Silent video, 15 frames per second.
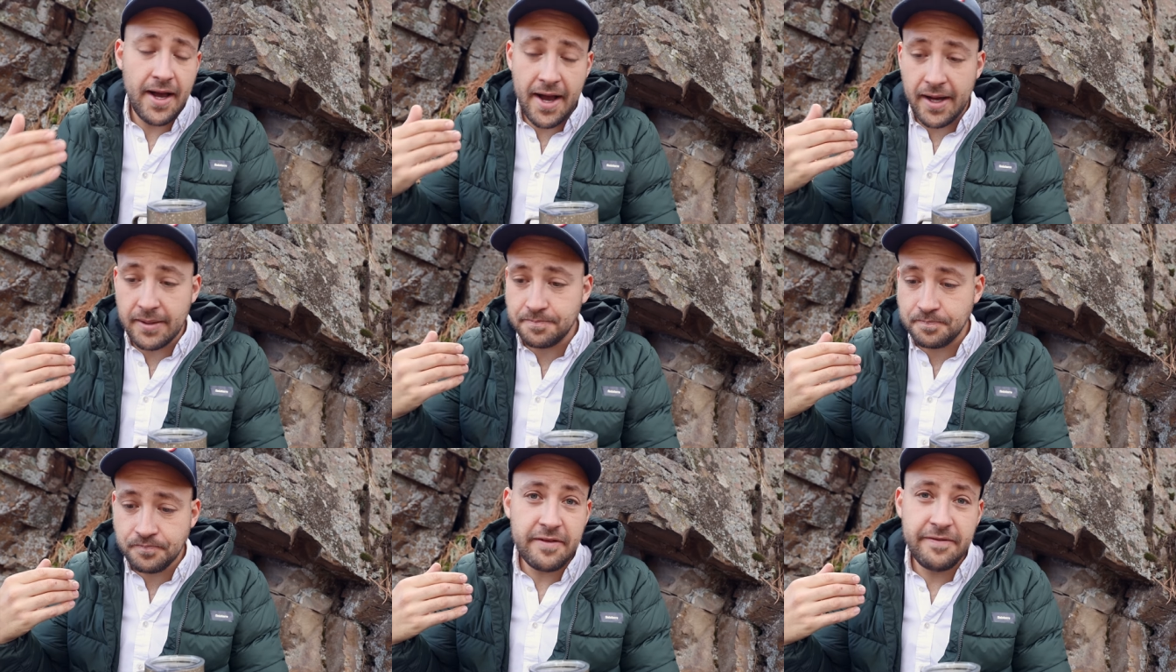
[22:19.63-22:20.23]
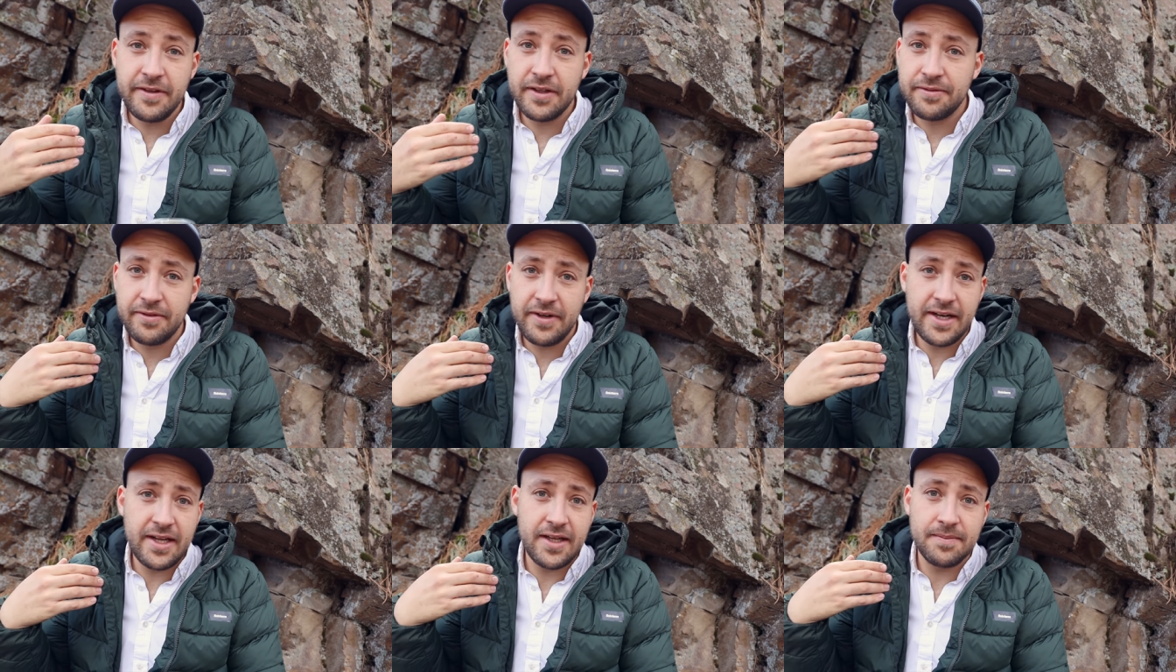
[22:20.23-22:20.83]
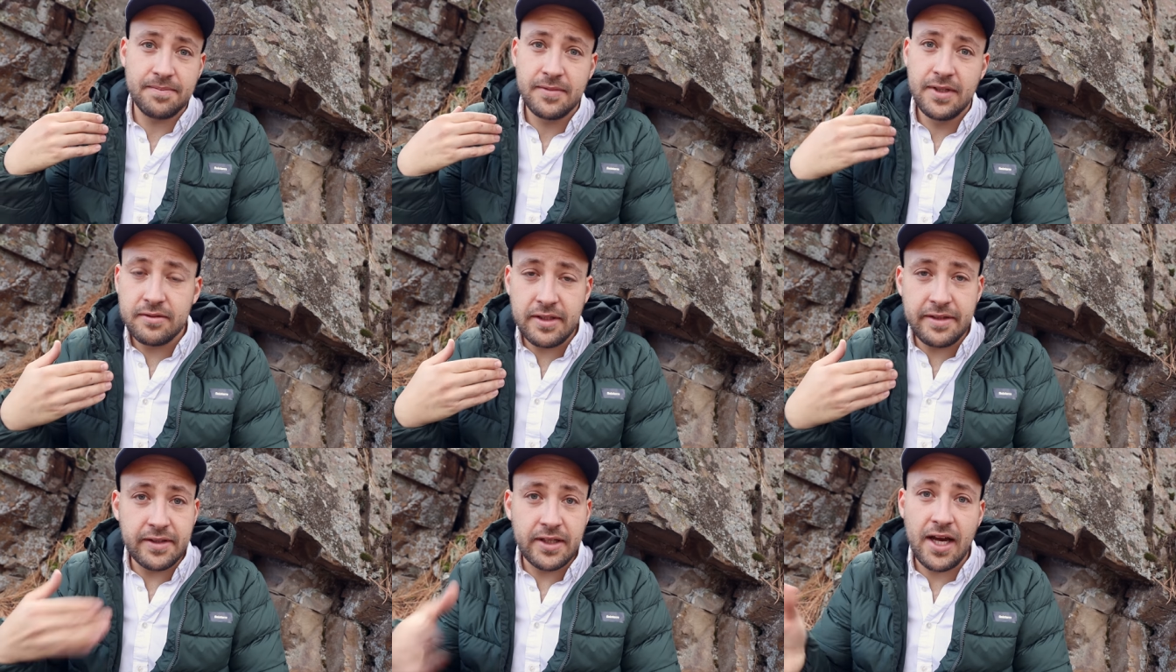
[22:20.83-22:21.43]
Um, feel free to
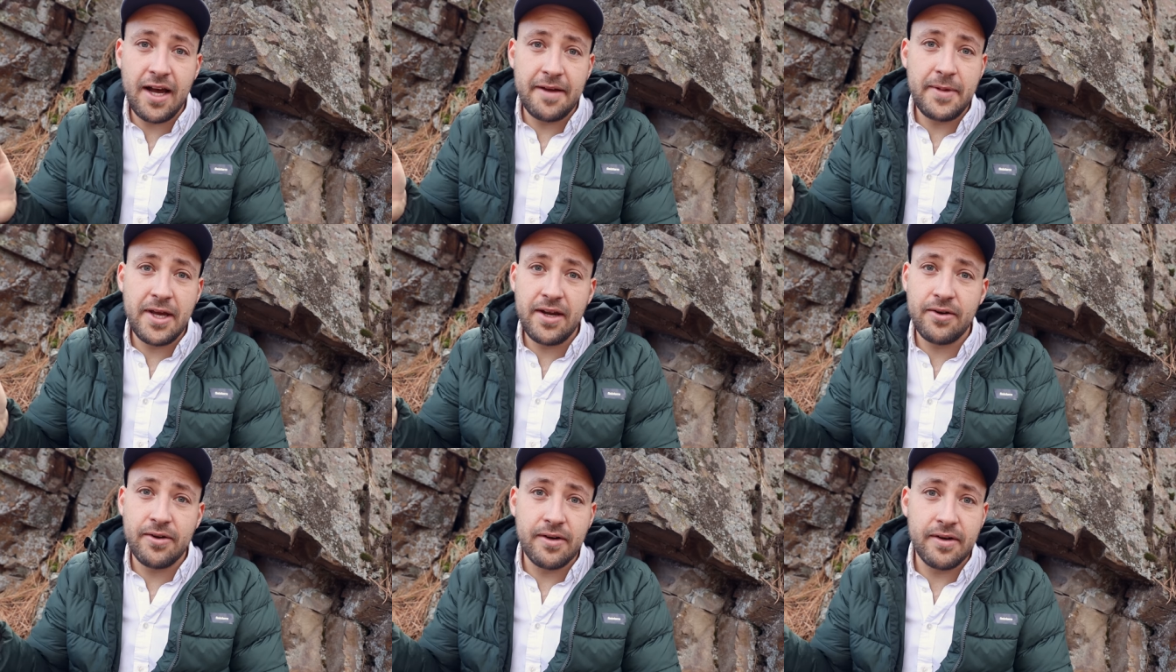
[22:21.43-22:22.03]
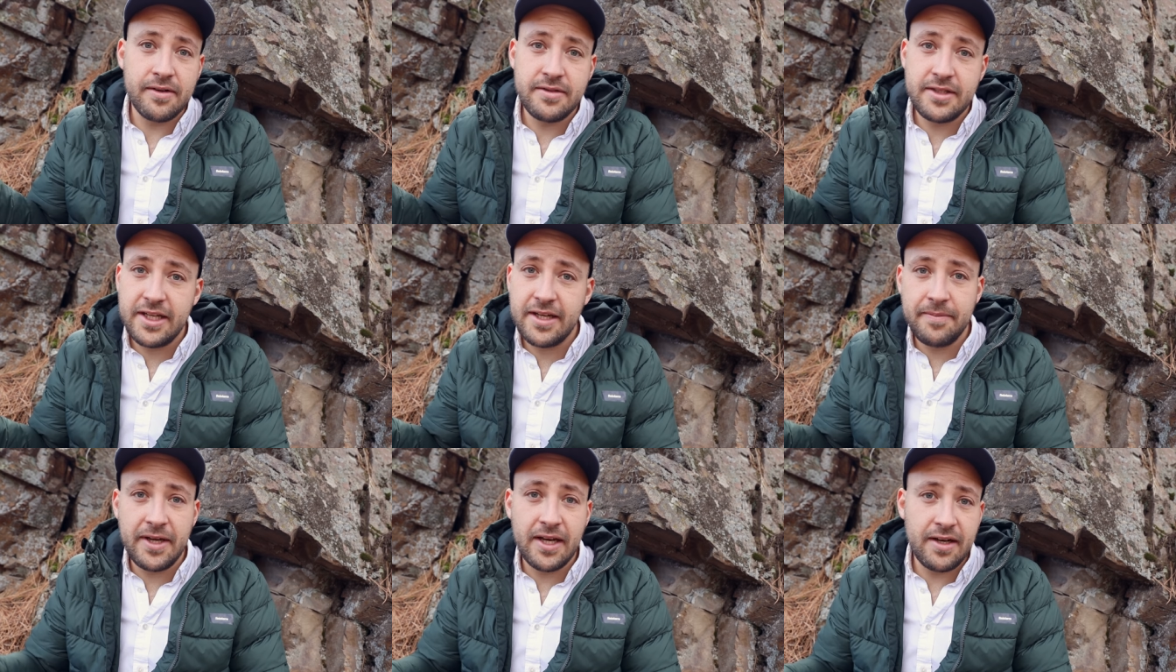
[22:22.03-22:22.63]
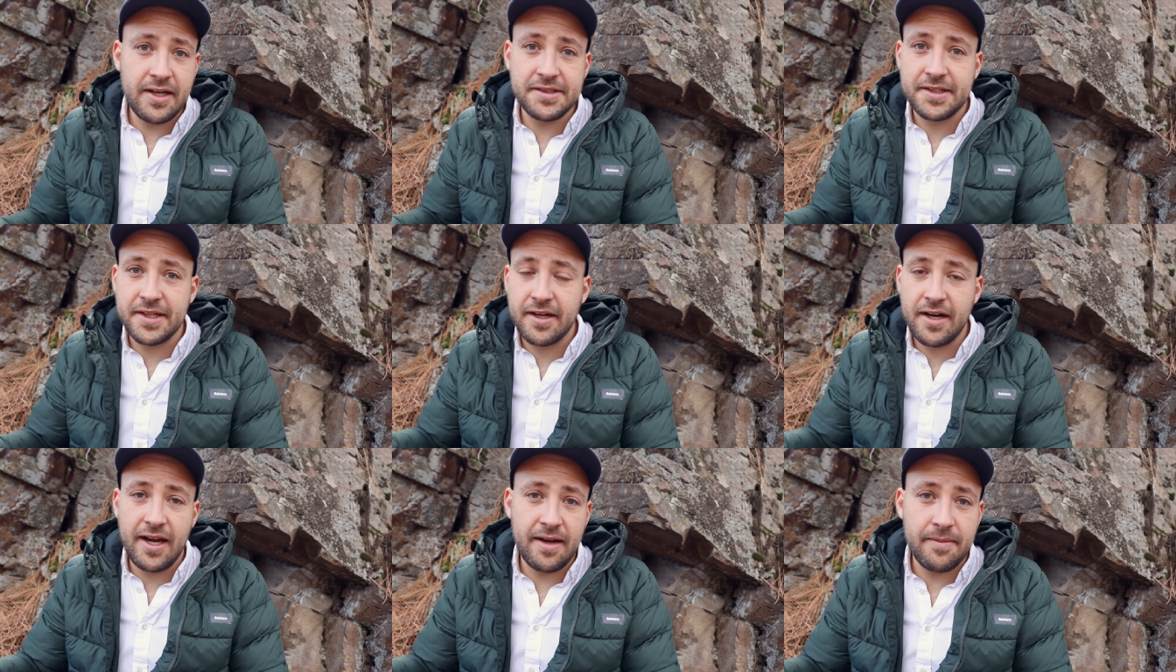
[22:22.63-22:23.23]
leave a comment or DM me on
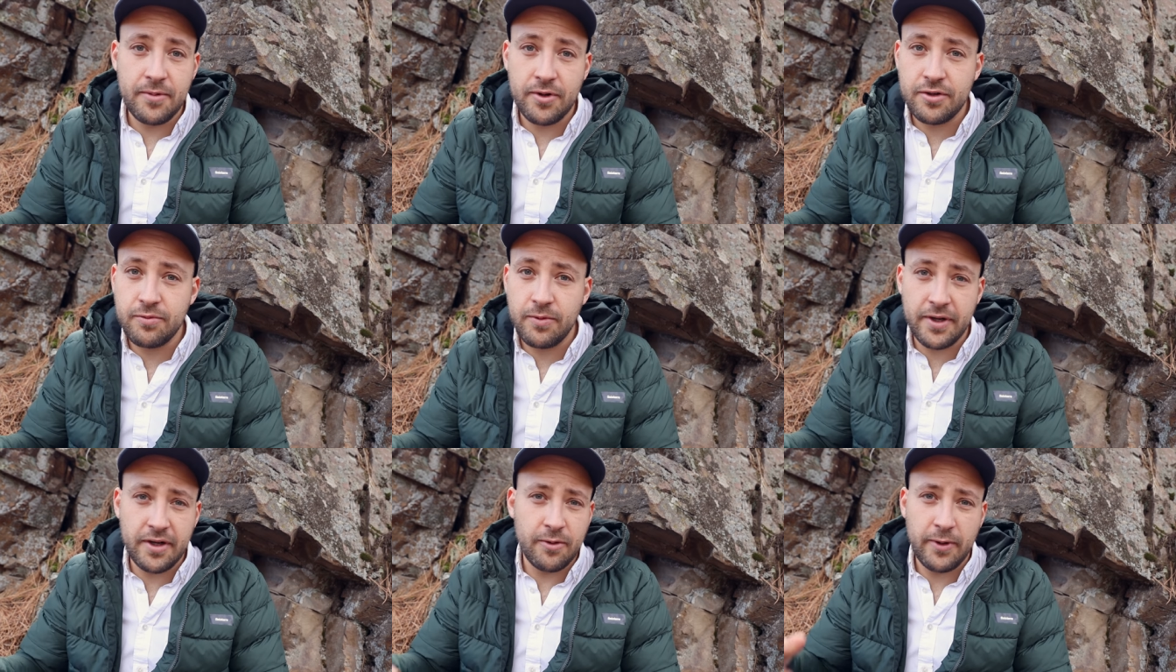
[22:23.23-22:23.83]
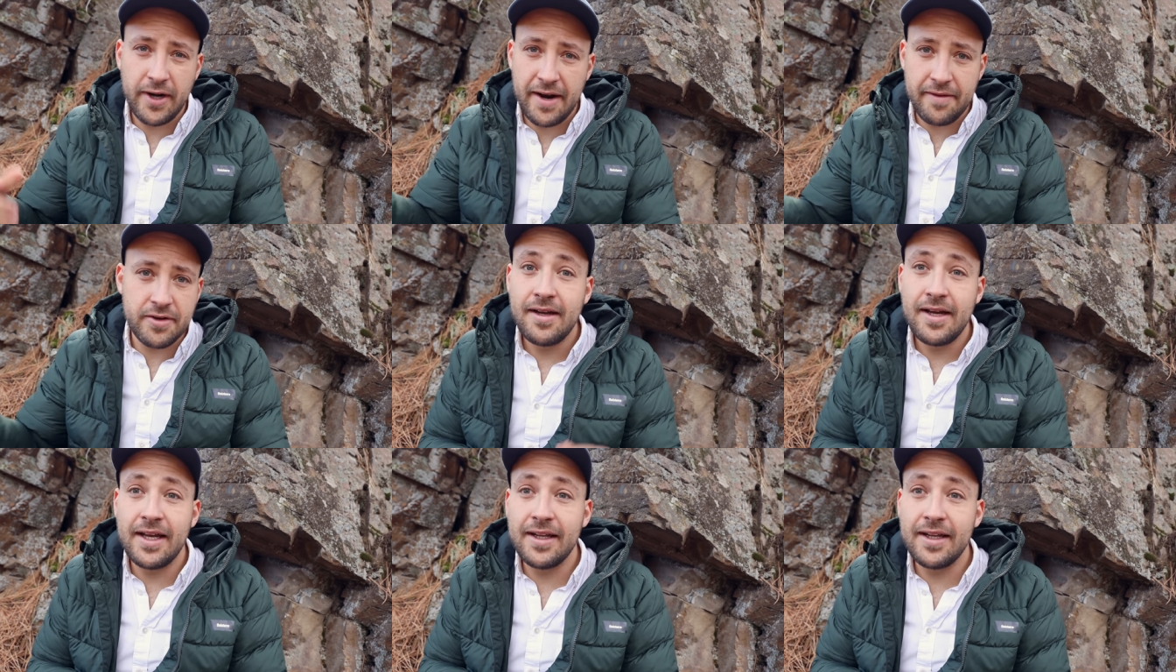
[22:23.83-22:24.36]
Instagram or Twitter or whatever.